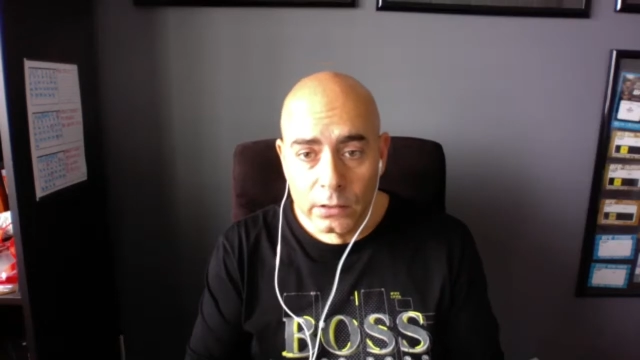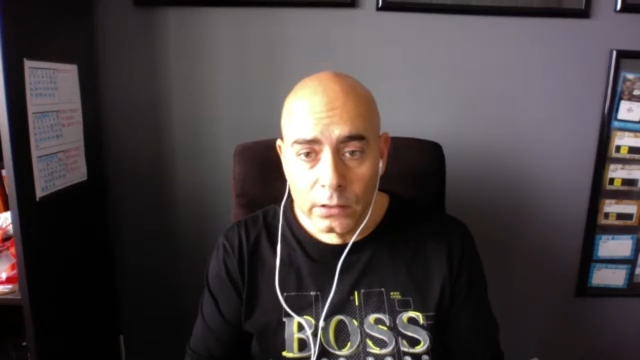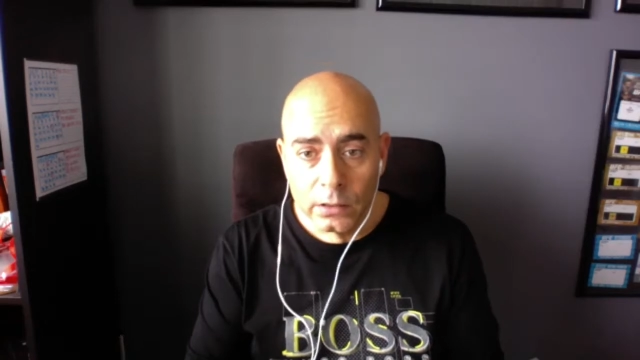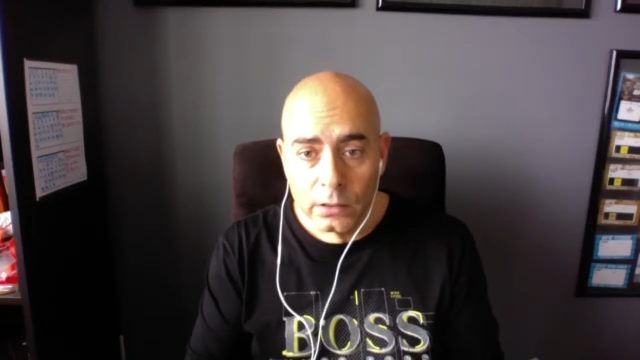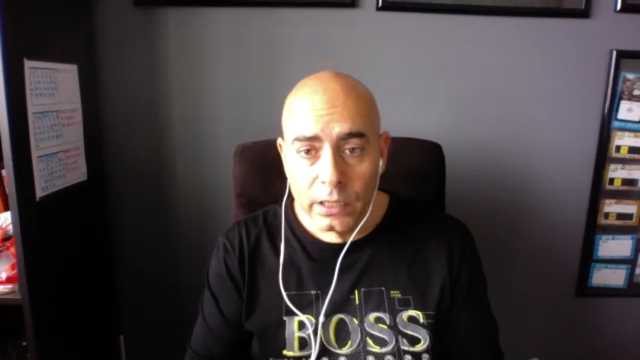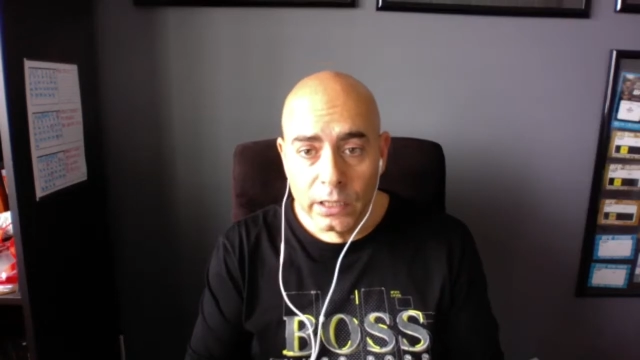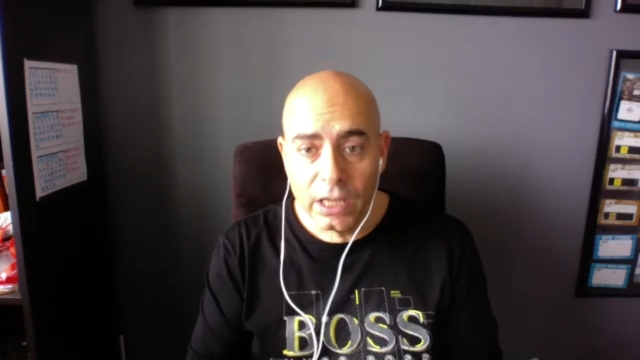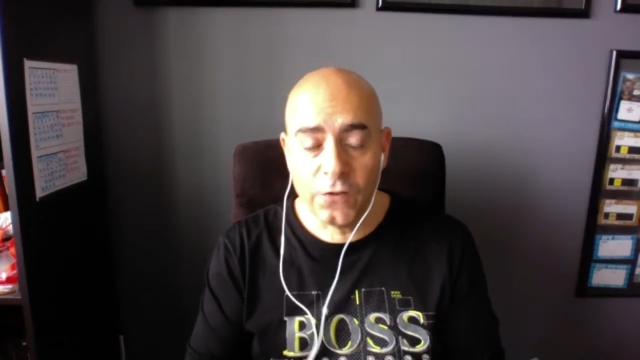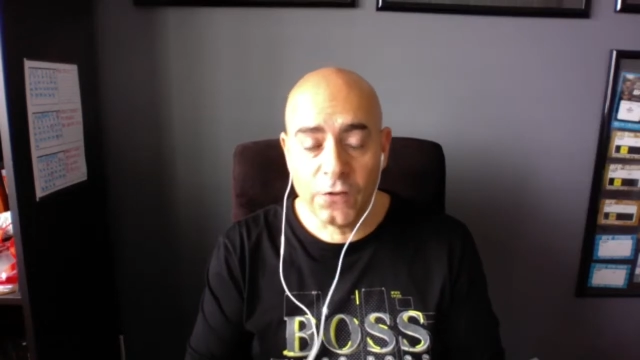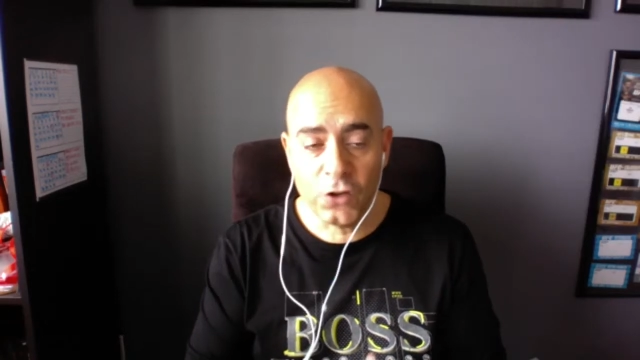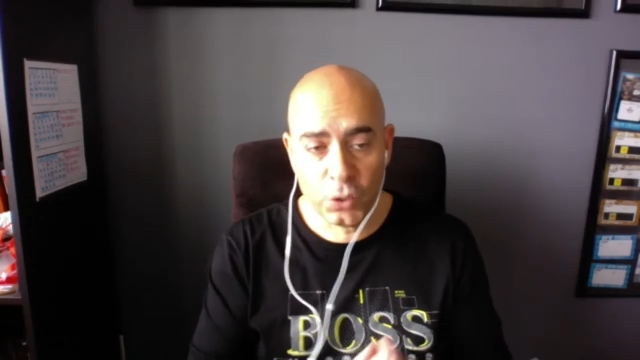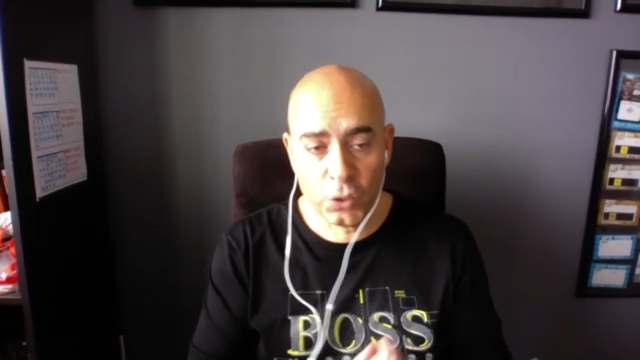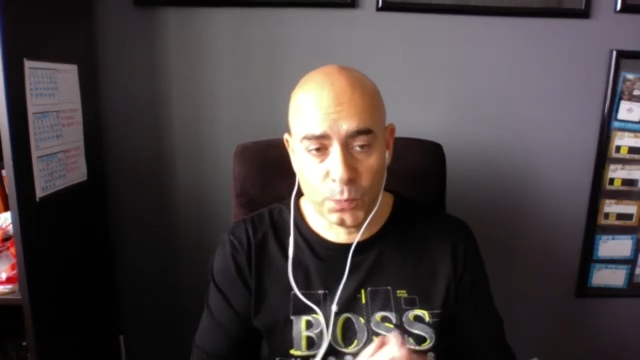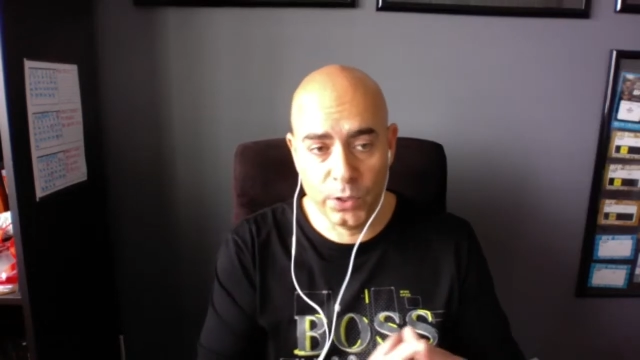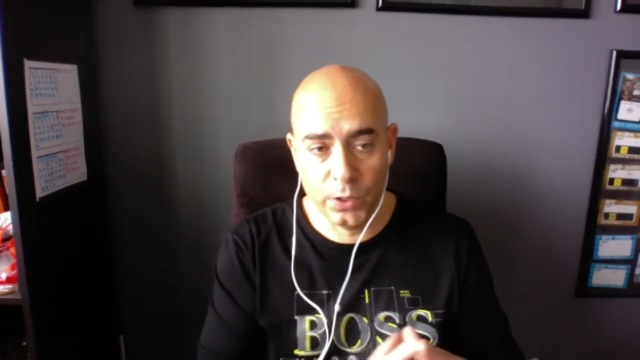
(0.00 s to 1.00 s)
if you
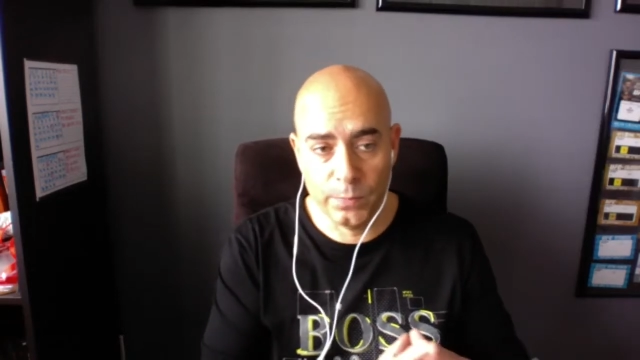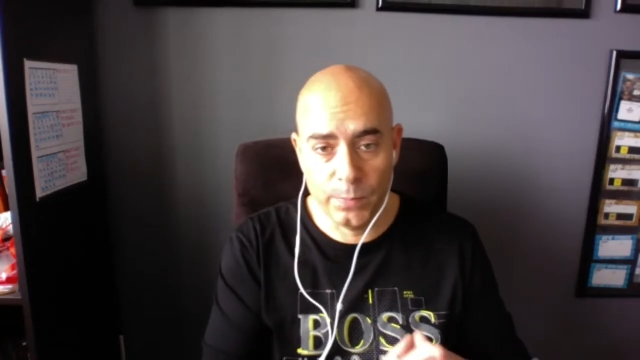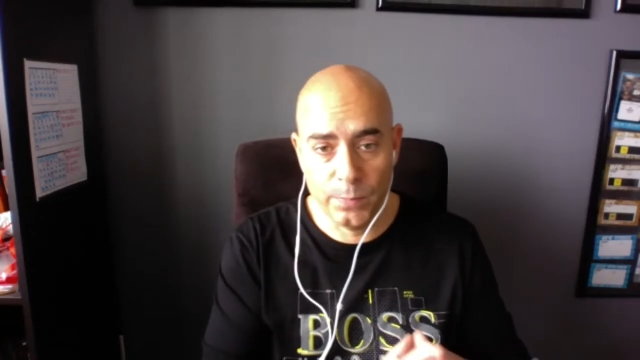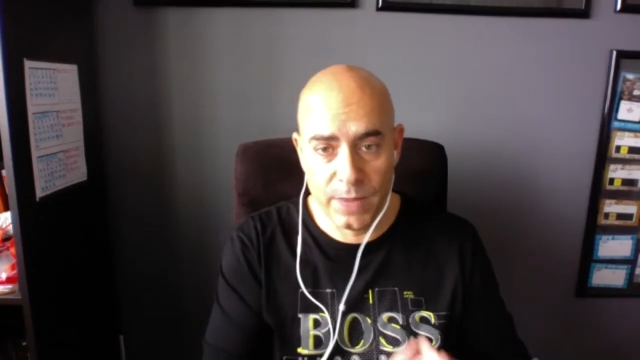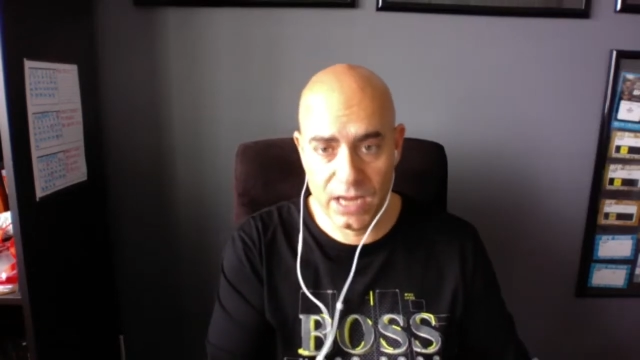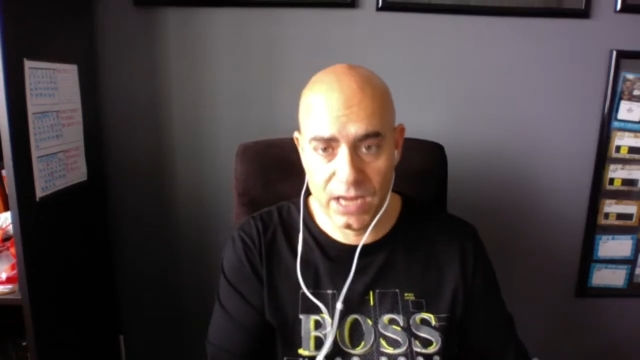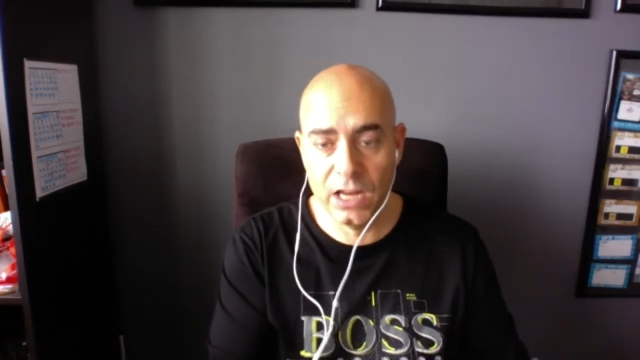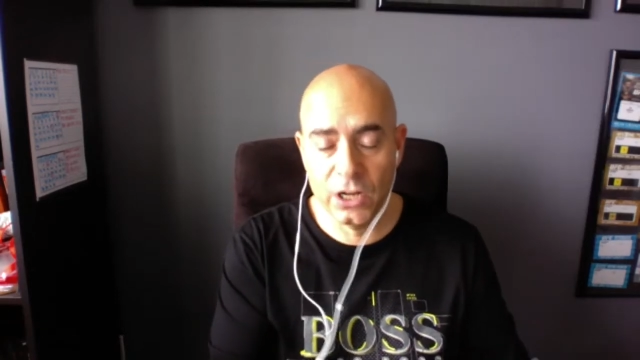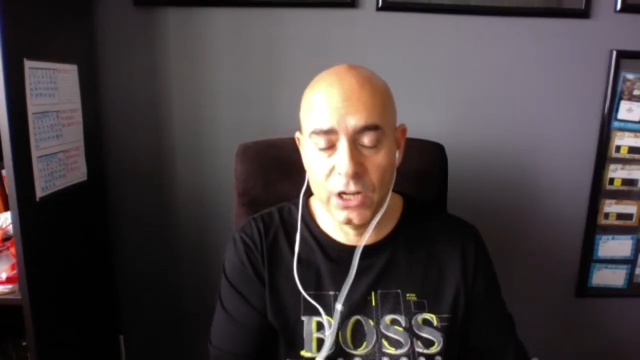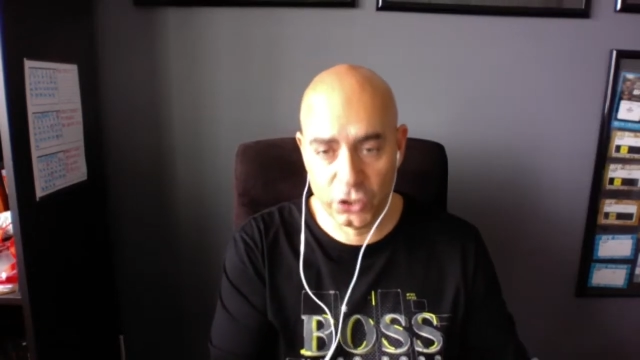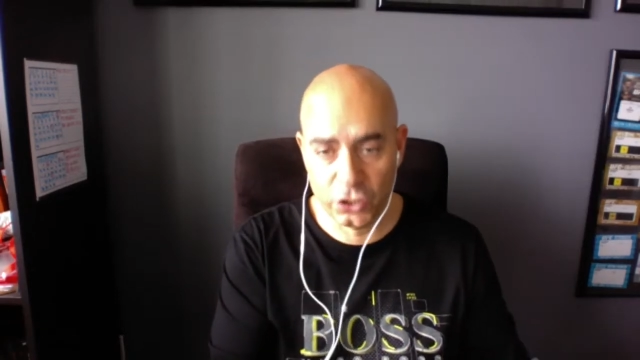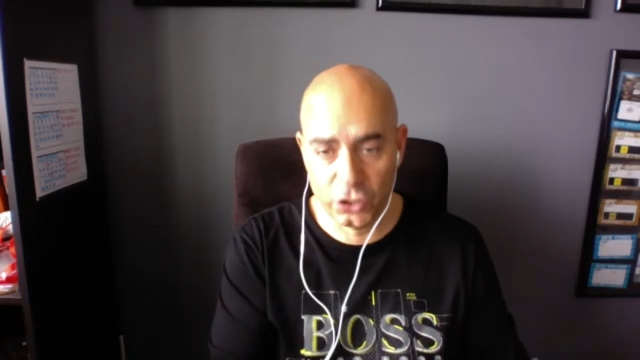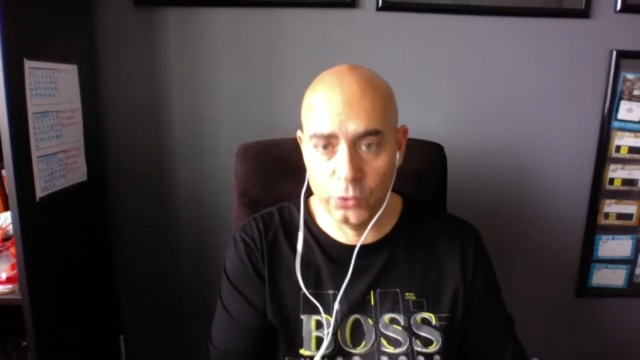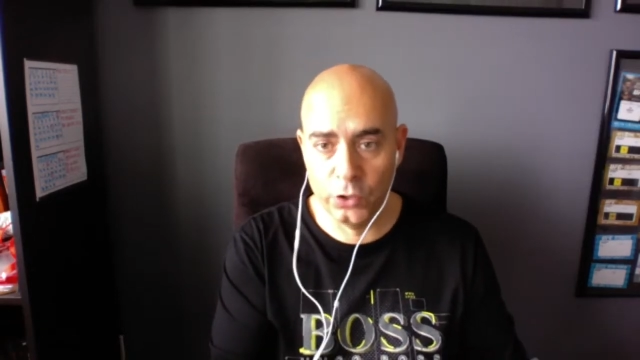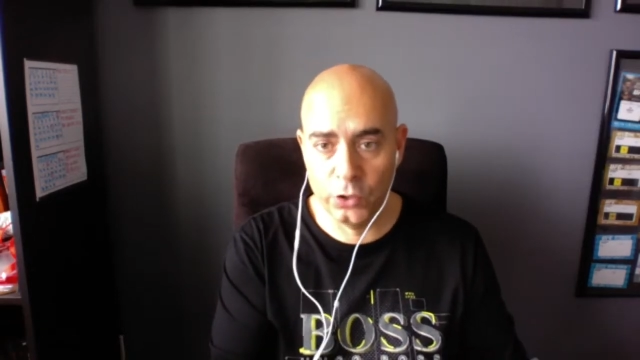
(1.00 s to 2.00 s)
just put me in a
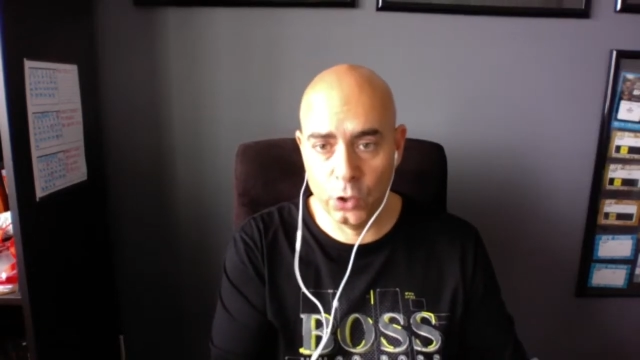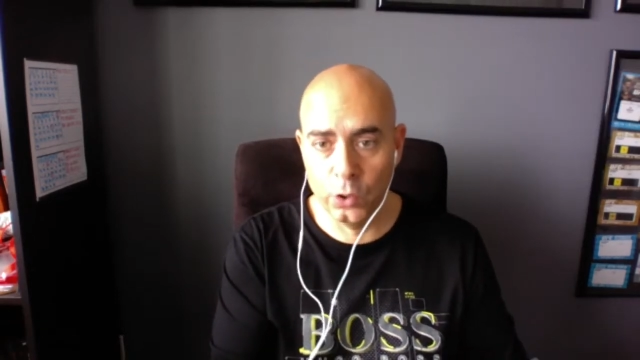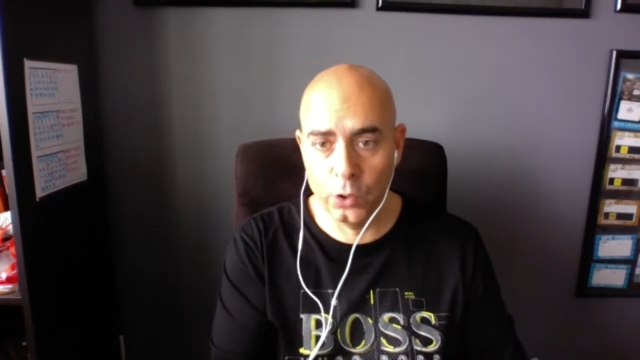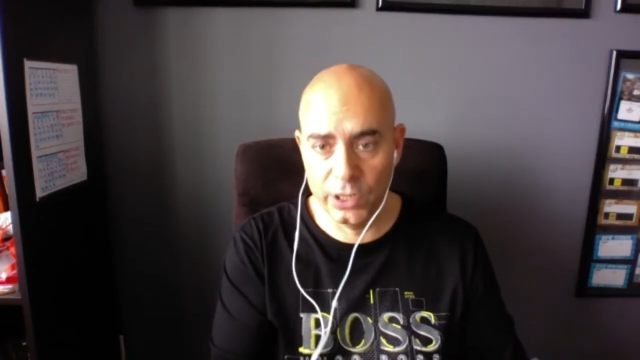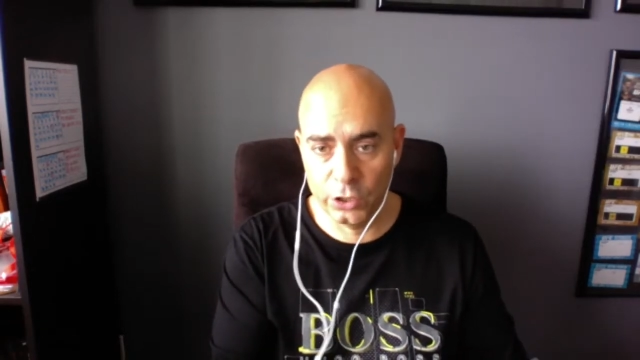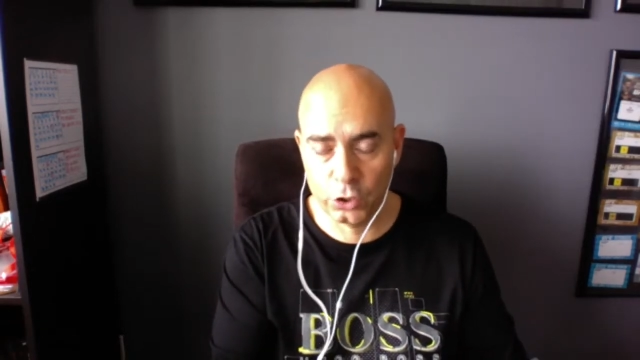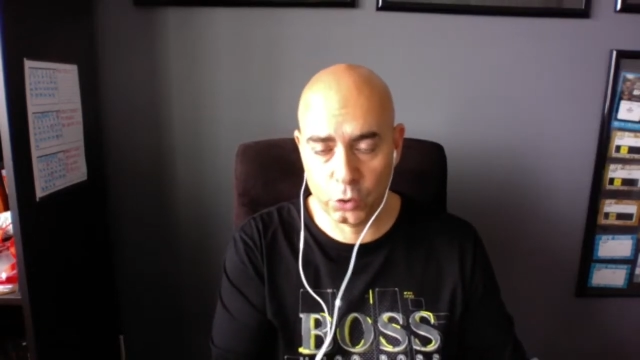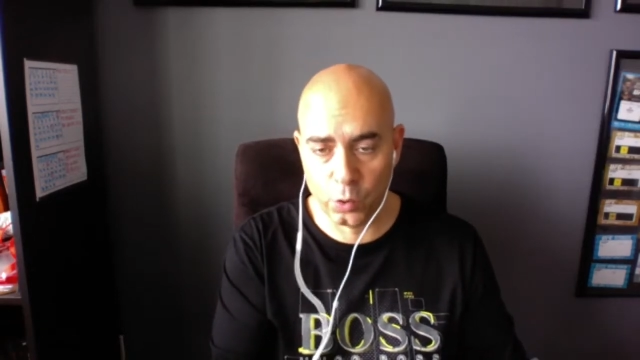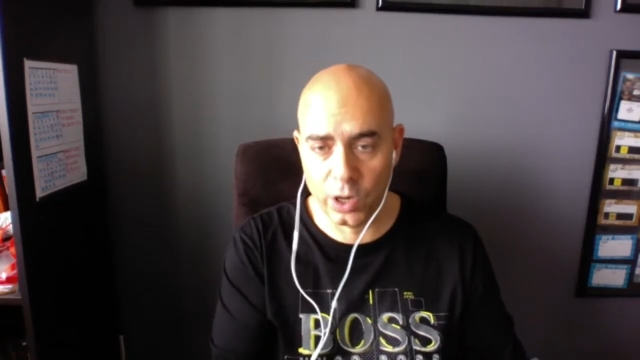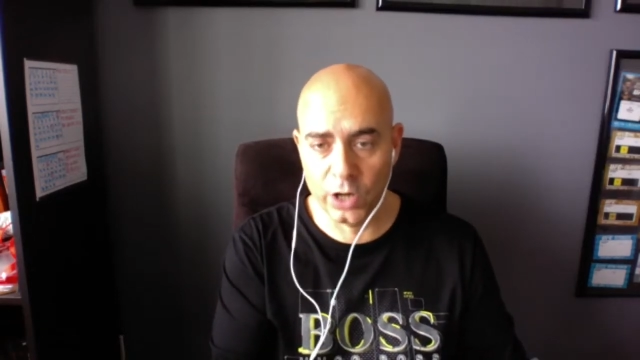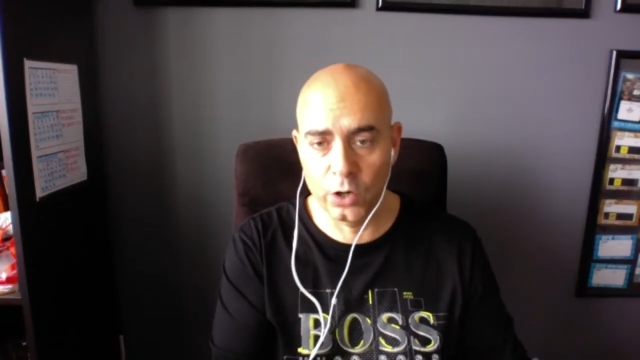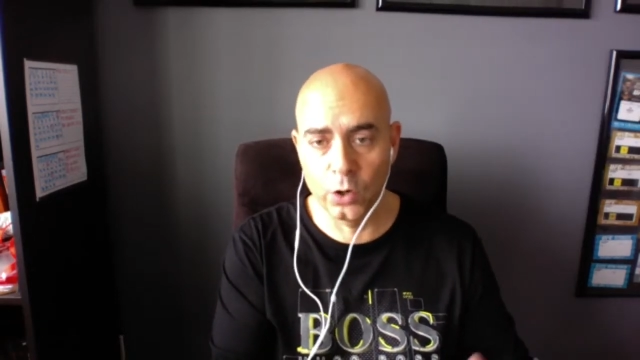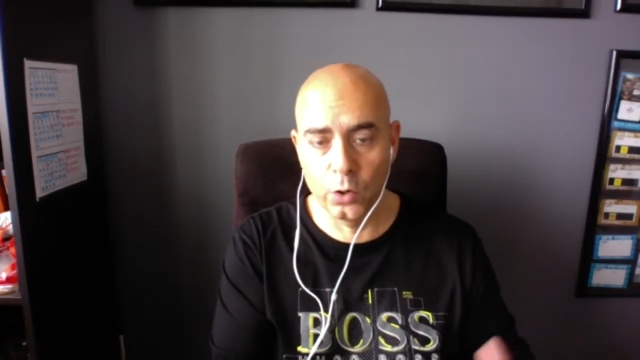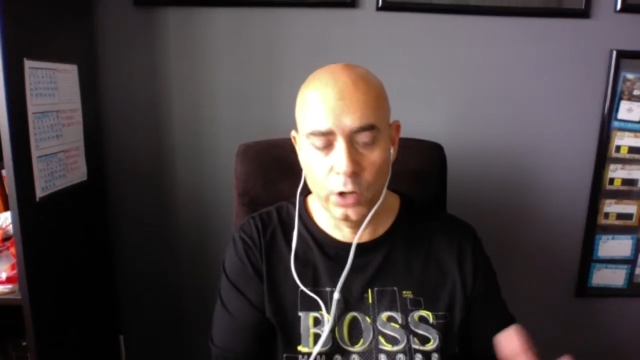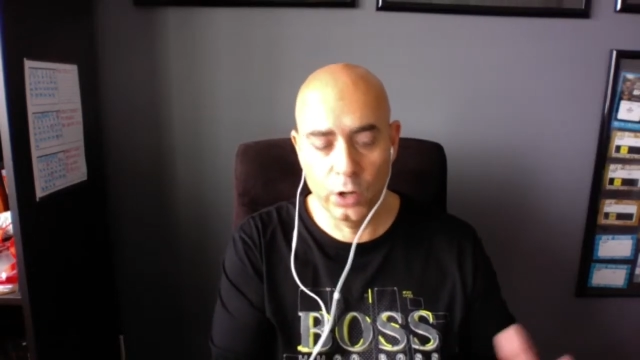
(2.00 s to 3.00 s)
studio in
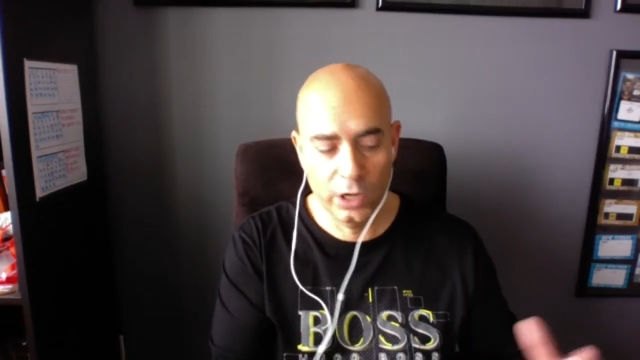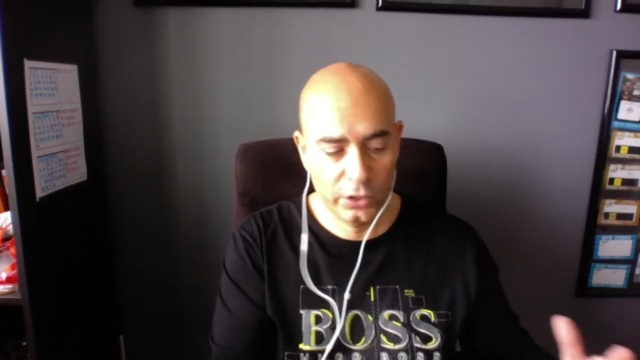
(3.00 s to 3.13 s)
Toronto,